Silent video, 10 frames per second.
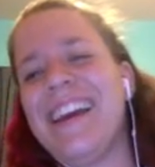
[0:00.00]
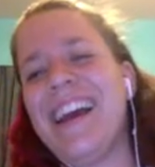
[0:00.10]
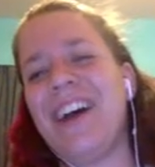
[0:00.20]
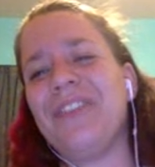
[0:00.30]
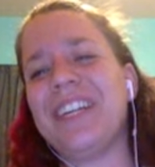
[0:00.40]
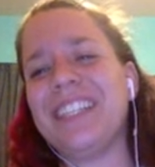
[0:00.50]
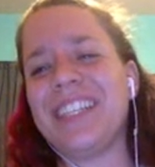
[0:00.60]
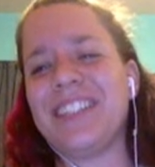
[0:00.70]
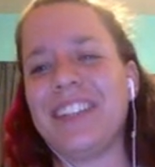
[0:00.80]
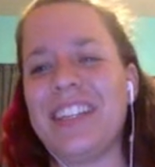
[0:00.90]
want to
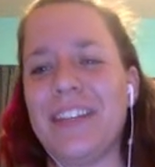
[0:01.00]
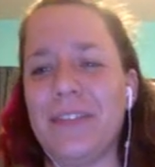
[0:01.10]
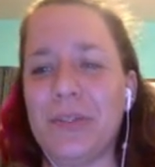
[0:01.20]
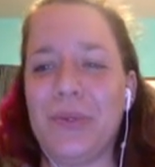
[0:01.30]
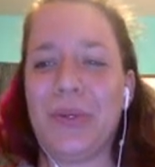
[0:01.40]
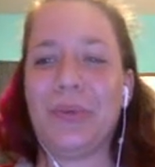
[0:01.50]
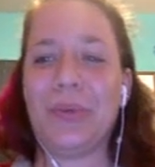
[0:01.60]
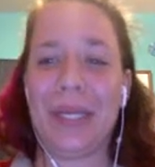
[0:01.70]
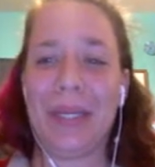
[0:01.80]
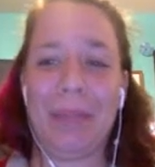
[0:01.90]
touch on the difference between a
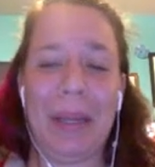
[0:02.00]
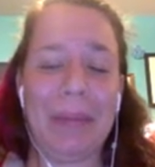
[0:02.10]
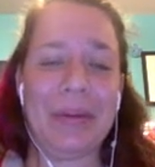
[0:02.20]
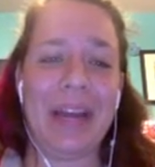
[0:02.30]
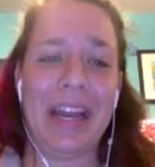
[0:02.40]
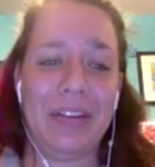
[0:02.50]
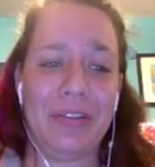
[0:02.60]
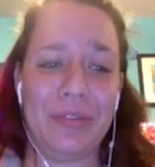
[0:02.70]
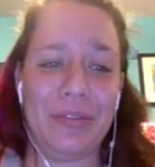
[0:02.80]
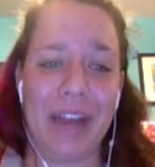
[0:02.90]
working paper and a
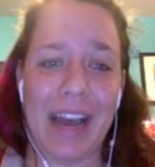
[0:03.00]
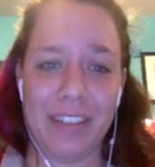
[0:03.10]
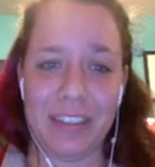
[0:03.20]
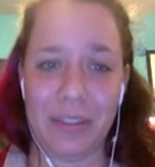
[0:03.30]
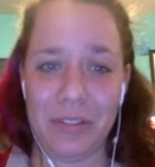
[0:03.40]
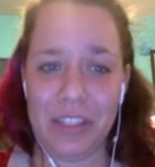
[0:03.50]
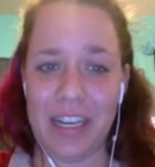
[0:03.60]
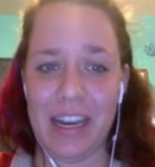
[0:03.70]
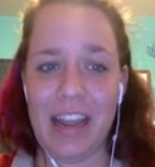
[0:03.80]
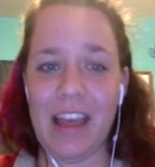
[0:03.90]
draft
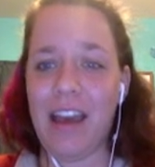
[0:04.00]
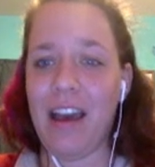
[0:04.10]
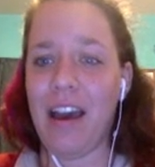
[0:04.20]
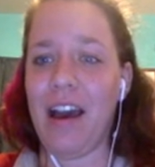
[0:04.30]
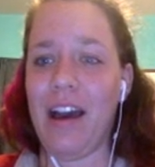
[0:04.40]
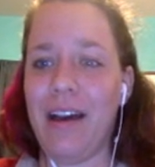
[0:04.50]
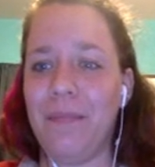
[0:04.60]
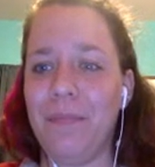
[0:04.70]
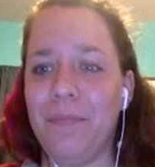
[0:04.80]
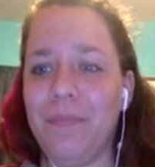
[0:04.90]
resolution.
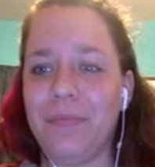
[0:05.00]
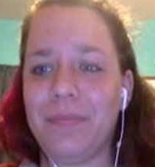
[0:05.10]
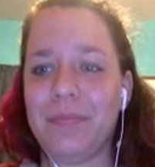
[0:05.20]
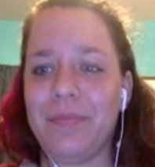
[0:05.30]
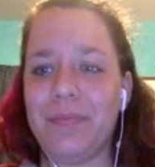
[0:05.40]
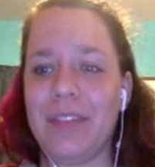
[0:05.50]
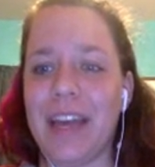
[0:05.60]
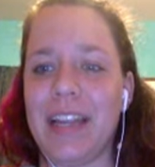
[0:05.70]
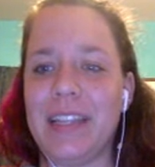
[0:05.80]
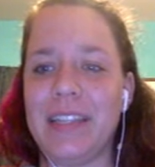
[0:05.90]

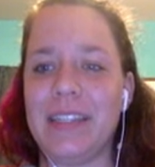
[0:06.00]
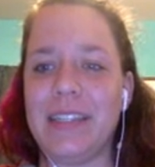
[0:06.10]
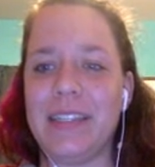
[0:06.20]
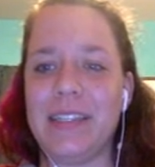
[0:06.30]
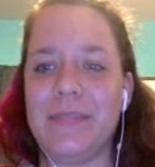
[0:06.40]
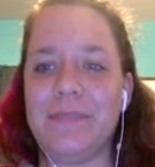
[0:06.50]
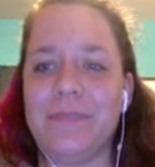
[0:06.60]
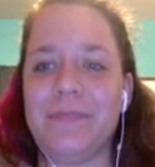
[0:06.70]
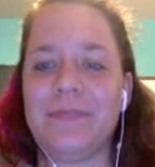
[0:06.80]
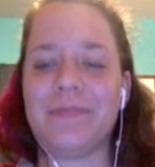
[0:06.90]
That is,
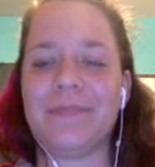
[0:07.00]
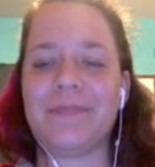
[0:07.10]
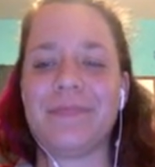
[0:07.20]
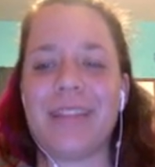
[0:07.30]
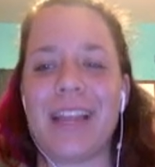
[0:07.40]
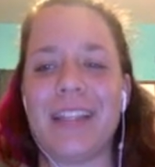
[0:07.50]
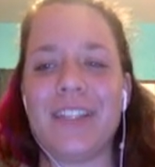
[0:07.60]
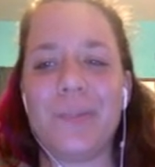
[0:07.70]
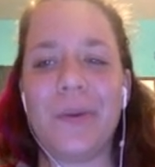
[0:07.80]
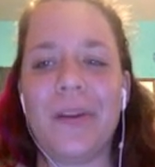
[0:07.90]
at
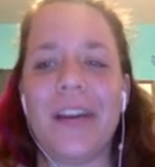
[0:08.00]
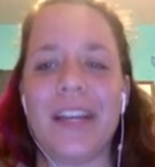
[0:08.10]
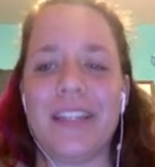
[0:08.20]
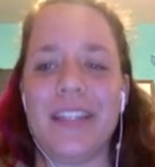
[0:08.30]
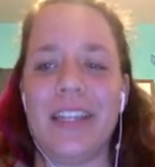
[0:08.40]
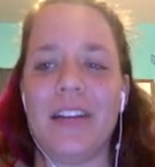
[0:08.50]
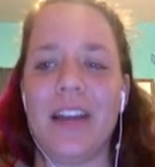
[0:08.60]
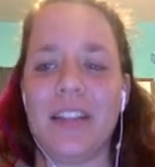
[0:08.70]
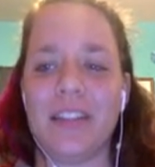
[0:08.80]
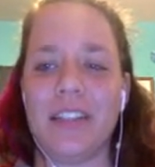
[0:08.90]
this point in our
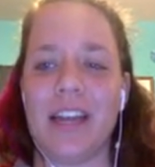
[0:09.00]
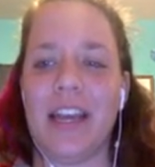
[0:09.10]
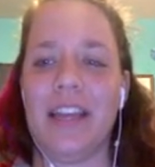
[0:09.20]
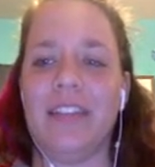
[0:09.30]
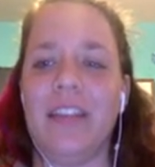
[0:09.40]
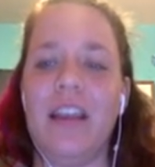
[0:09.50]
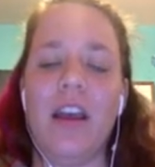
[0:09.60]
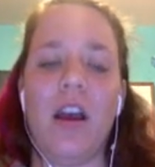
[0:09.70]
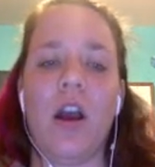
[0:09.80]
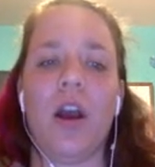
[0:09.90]
exercise,
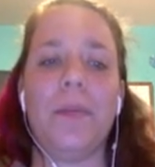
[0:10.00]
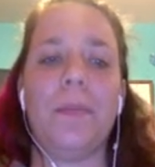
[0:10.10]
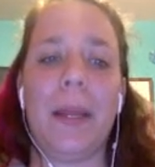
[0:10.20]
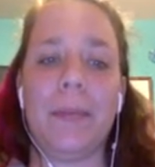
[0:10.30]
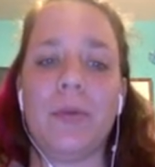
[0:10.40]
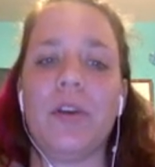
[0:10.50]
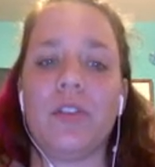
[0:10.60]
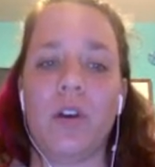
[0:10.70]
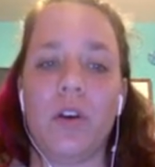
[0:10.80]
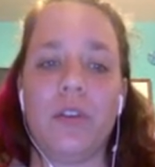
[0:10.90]
our paper was
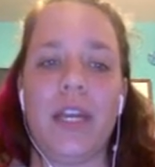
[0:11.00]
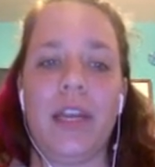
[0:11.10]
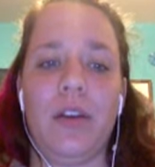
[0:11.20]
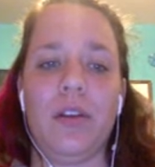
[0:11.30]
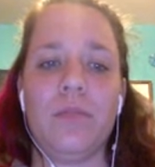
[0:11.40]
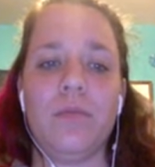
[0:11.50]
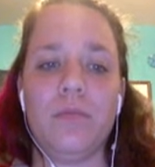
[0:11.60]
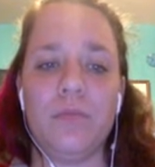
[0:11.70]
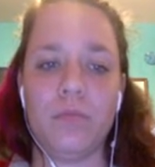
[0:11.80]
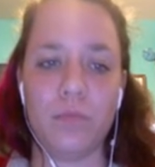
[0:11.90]
called a
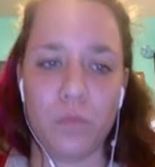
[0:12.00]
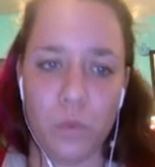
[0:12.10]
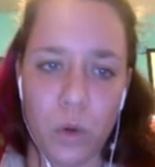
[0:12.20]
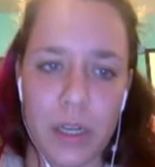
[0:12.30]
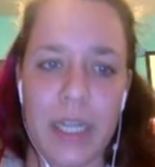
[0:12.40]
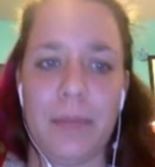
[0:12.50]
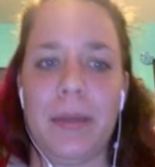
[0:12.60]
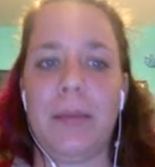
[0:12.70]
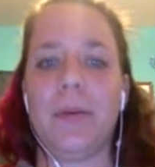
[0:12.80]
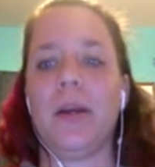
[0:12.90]
working
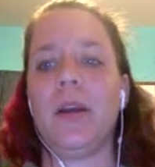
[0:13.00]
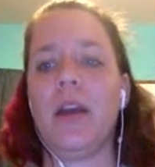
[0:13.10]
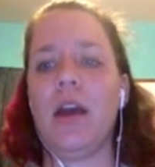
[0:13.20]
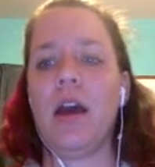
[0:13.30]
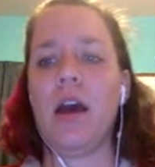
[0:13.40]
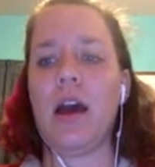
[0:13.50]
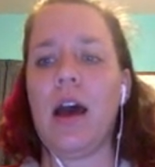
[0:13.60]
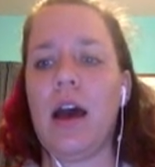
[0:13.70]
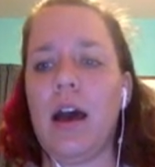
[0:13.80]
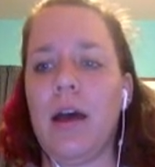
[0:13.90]
paper.
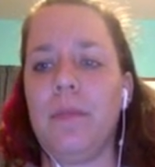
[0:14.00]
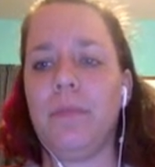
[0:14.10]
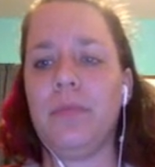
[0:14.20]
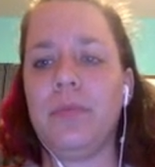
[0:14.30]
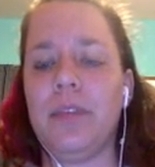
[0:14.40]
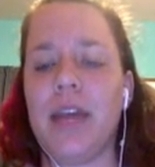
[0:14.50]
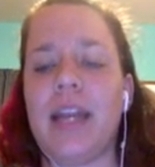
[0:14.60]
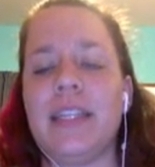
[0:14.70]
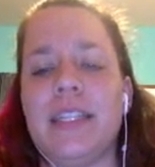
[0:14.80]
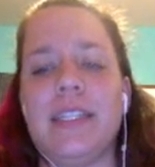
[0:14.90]
That
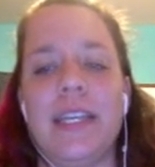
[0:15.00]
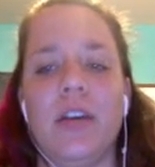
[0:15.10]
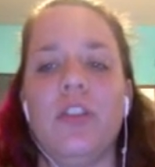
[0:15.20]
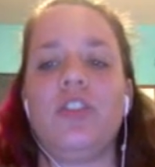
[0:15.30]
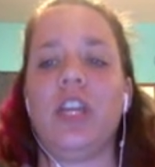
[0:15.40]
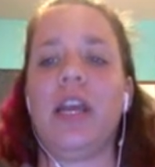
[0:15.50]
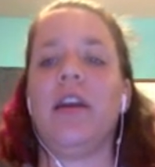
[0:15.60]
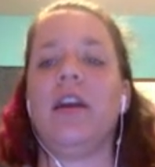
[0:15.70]
is until the chair